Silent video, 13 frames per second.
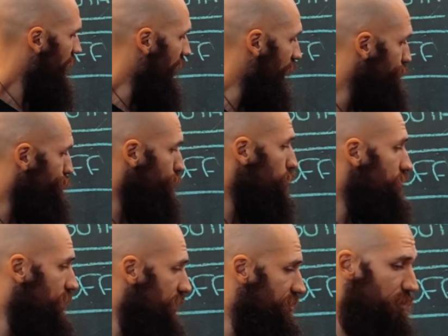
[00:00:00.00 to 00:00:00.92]
and root
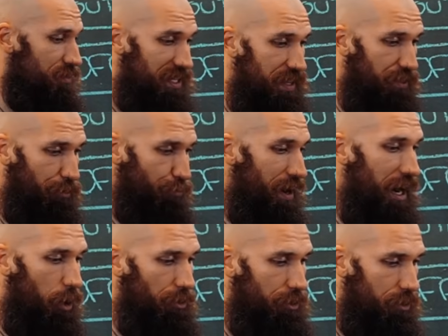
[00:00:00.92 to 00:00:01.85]
systems in the
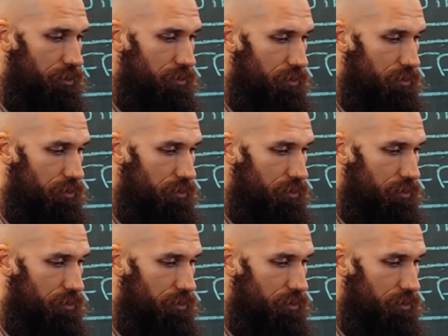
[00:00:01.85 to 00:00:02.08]
ground